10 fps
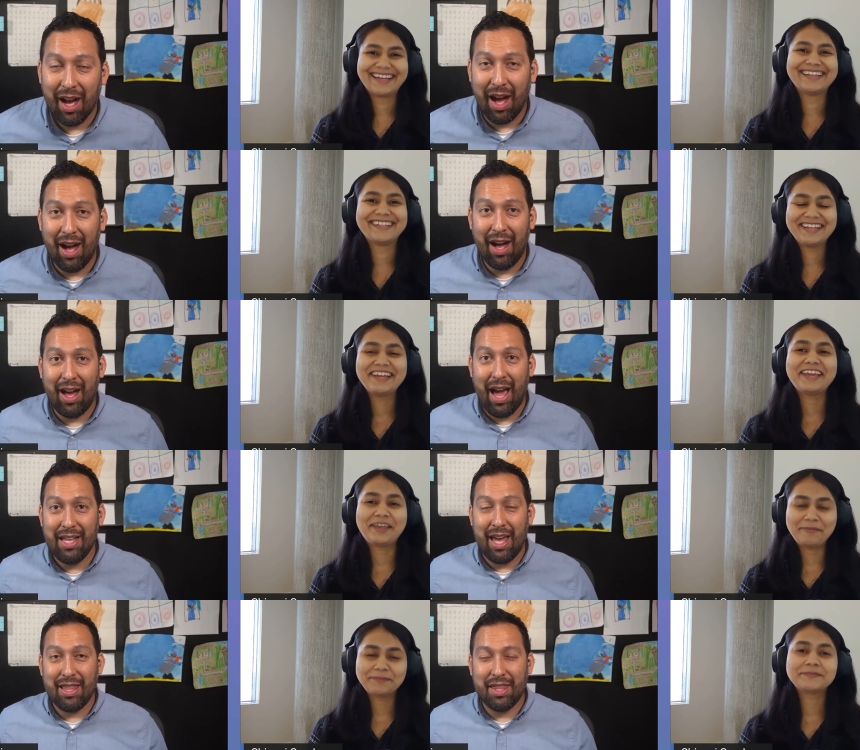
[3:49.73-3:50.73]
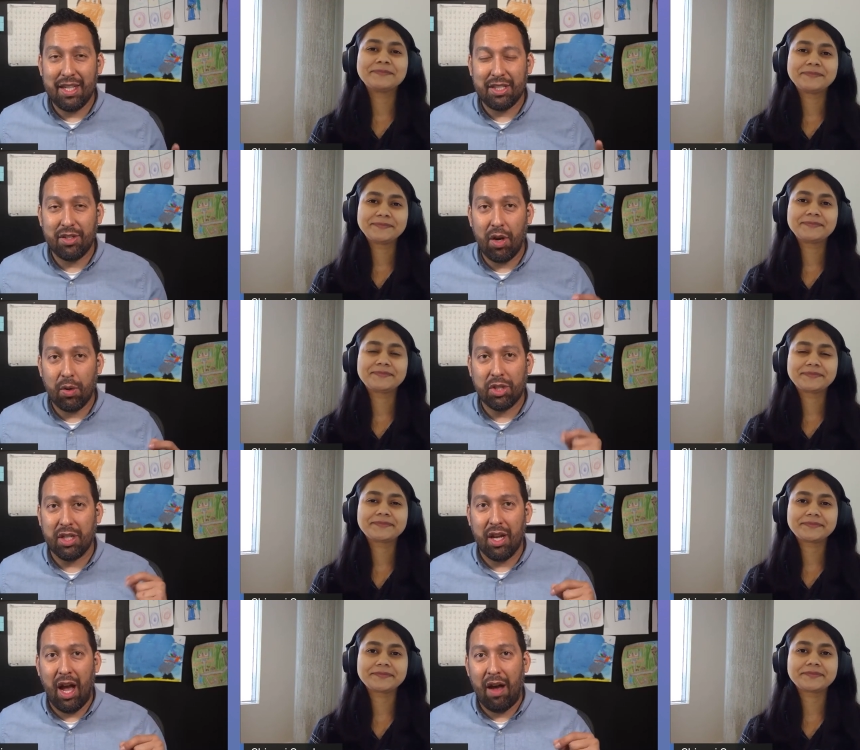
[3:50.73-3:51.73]
Speaker 1: And this
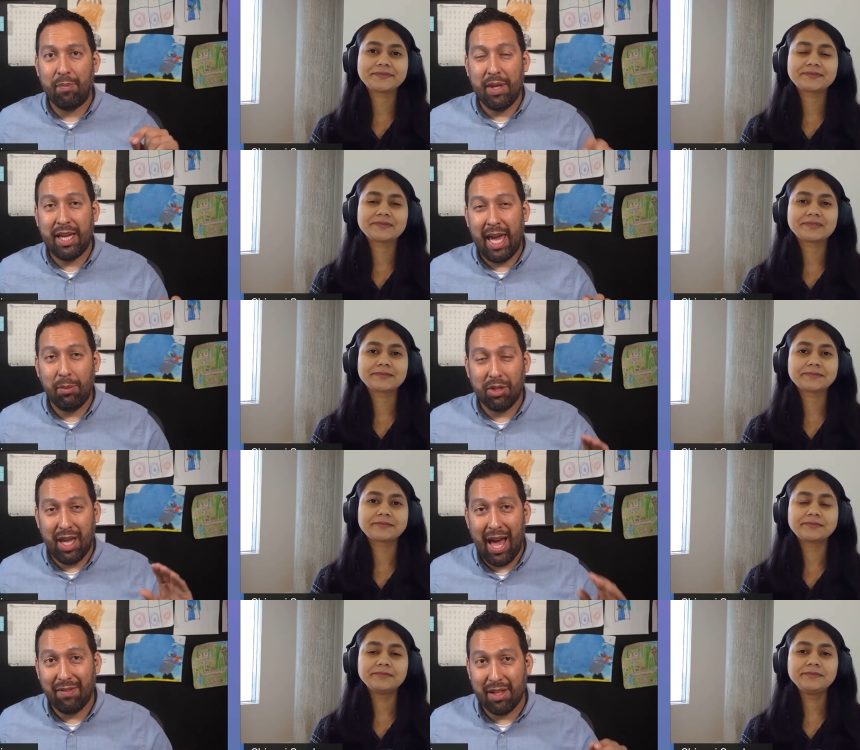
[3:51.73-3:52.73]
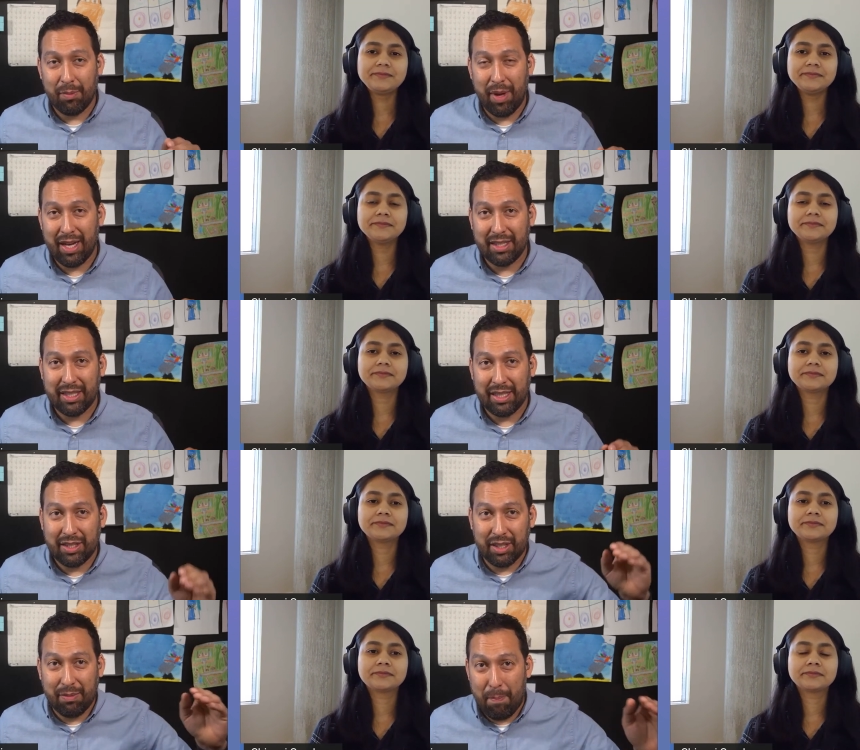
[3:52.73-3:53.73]
notion of being able to have the dependencies
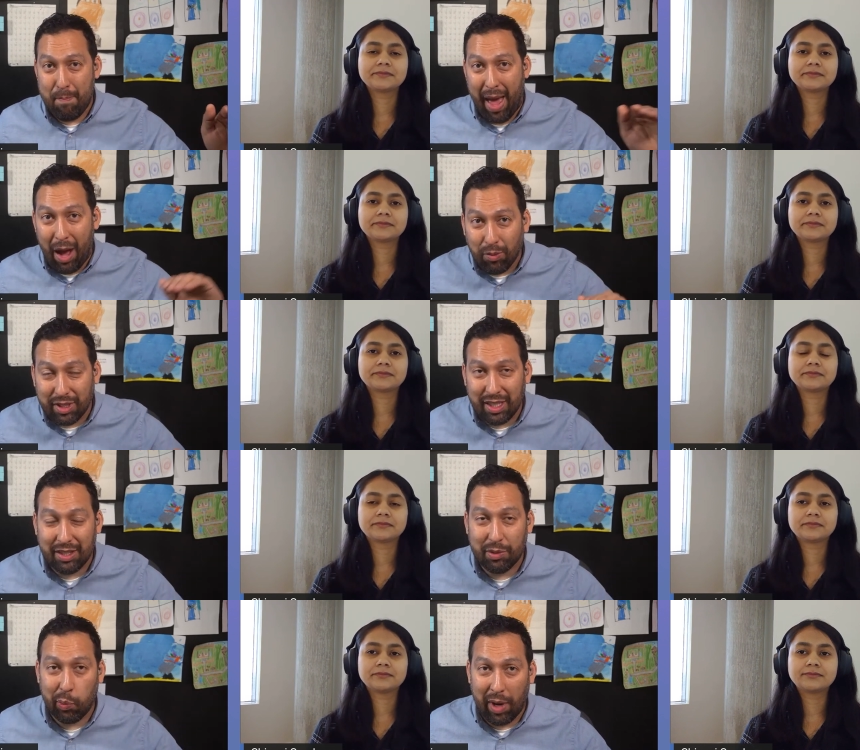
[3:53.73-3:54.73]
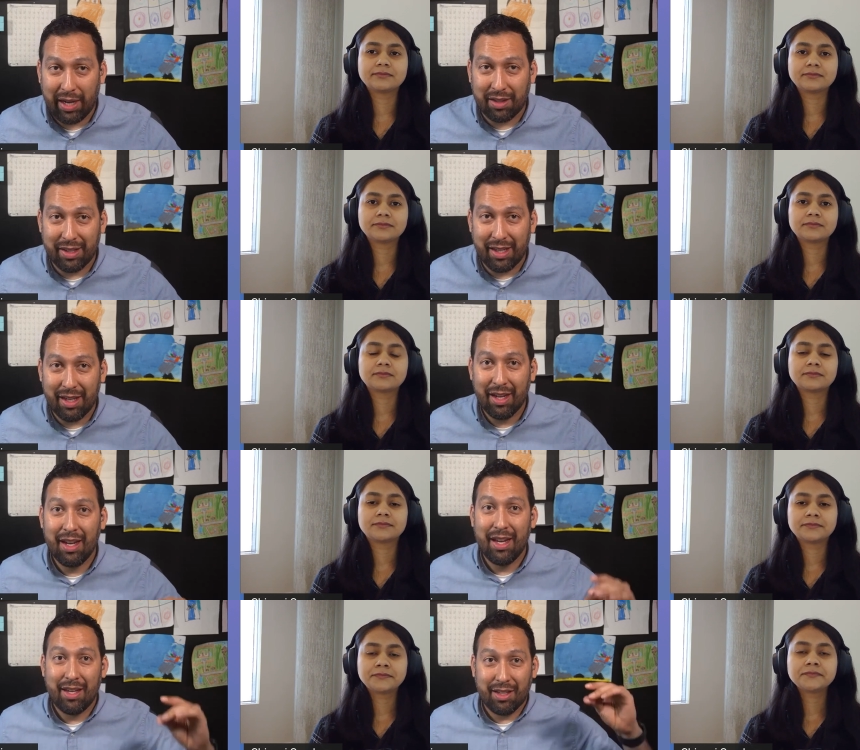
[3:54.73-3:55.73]
just mounted directly,
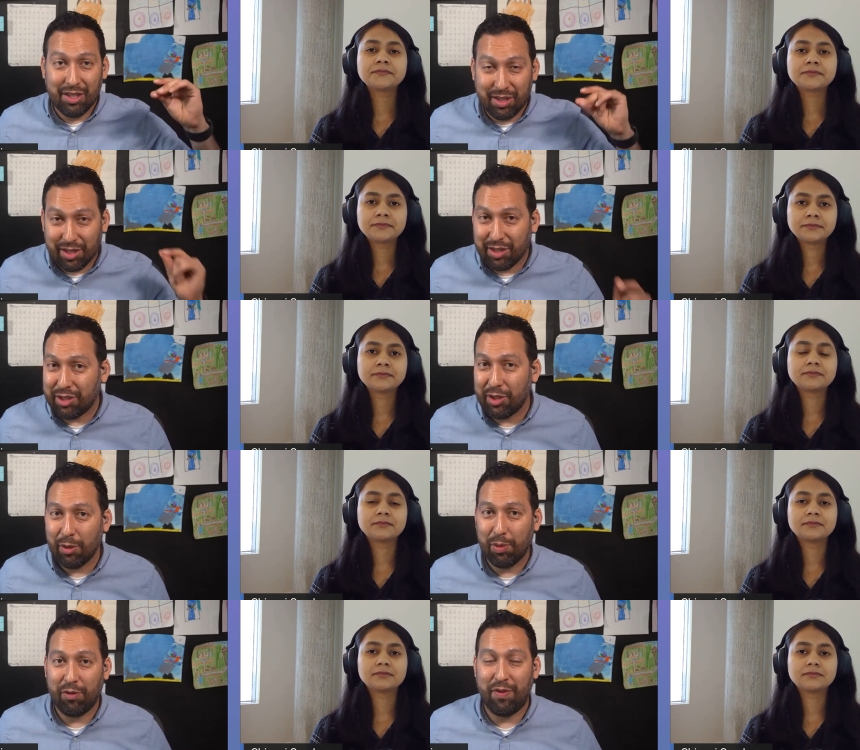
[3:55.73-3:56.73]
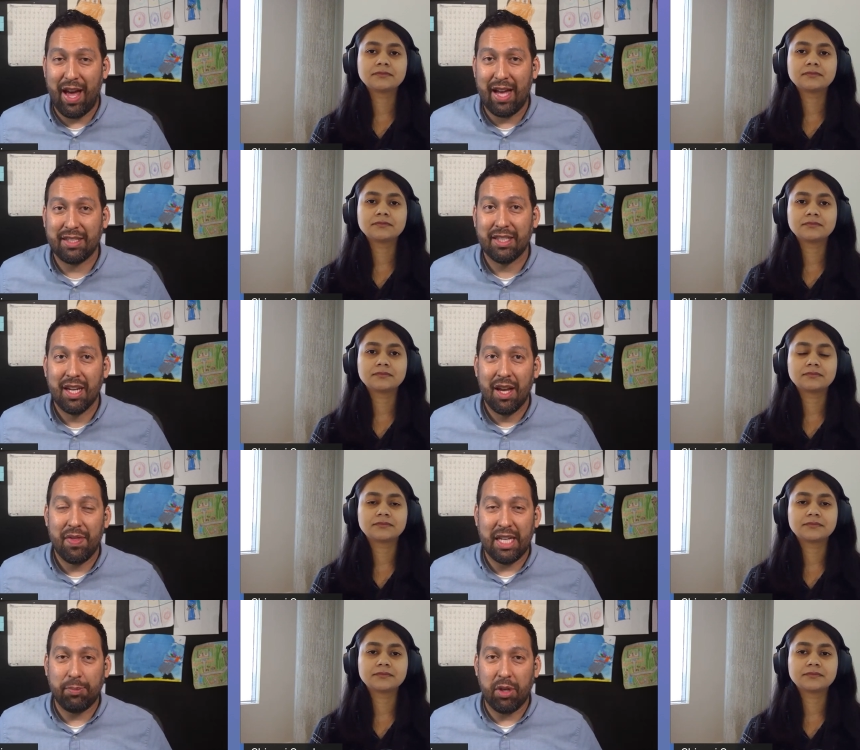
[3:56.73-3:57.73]
super fast.
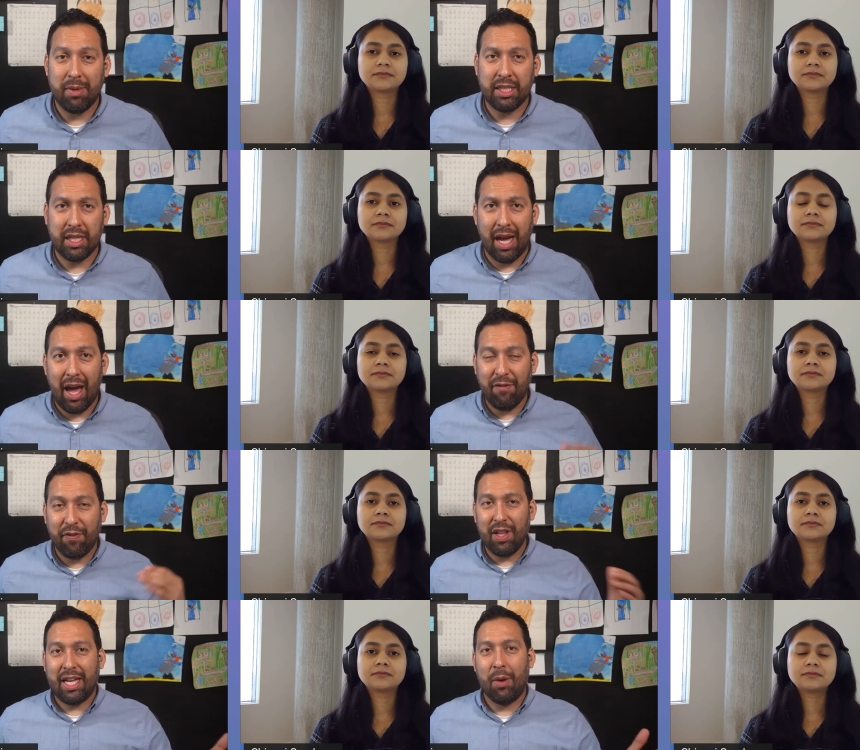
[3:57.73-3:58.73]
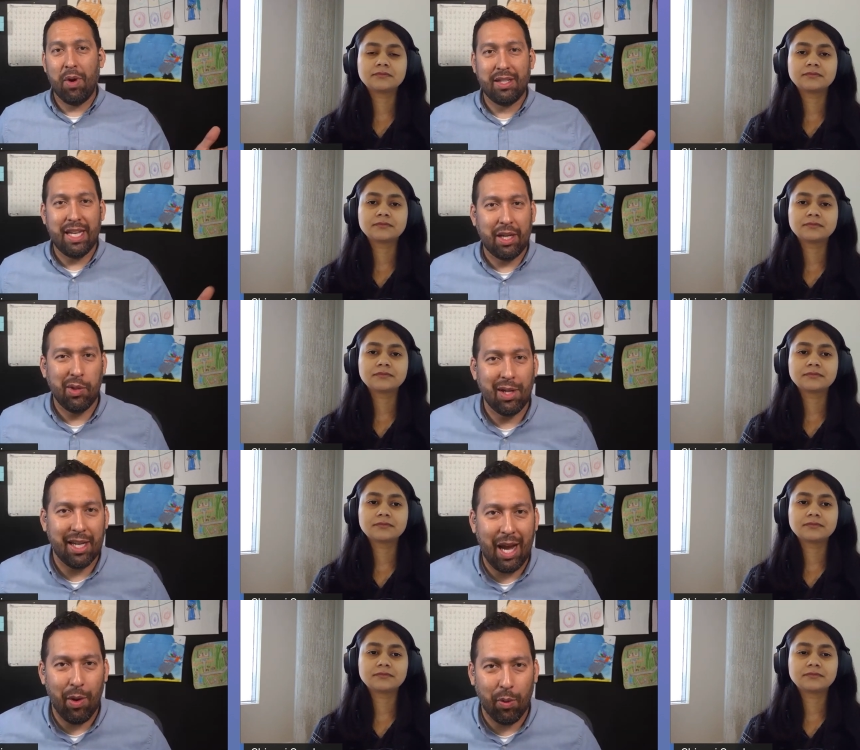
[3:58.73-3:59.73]
That's pretty amazing. I feel like I want to take a look at
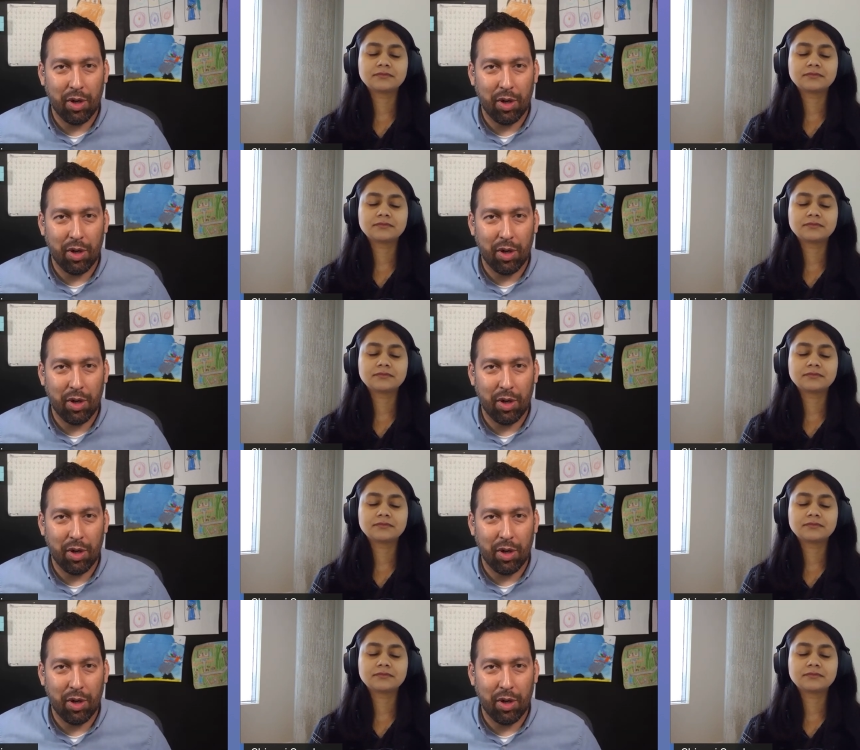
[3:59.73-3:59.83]
how it